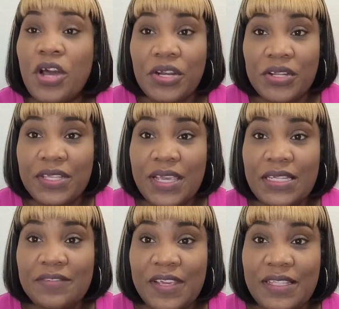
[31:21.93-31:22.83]
under the
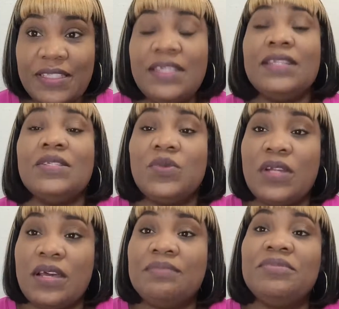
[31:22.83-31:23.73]
age of 18 is
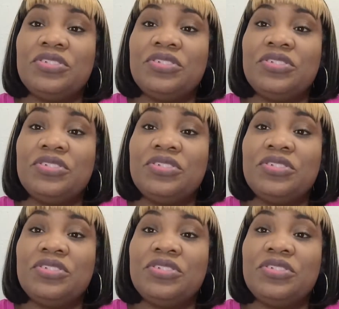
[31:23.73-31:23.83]
what I'm